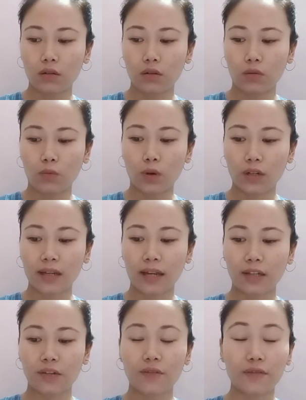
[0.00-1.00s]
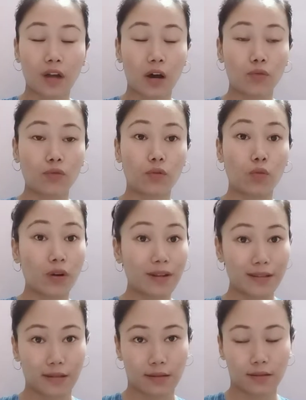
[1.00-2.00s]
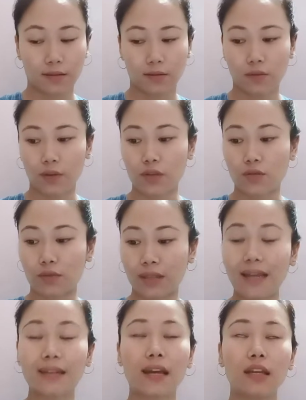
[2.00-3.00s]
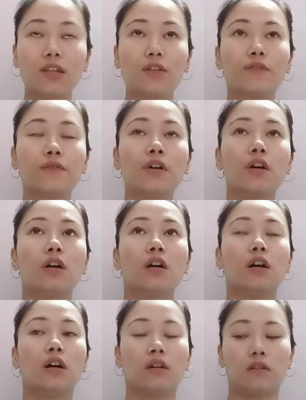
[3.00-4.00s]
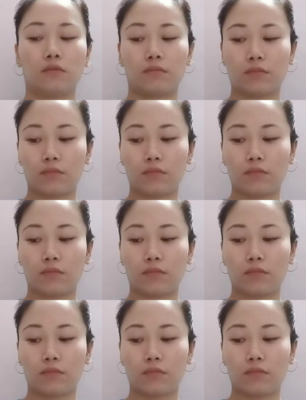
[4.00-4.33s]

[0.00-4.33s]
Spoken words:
what kind of noun, what is it. Okay, so that kind of um,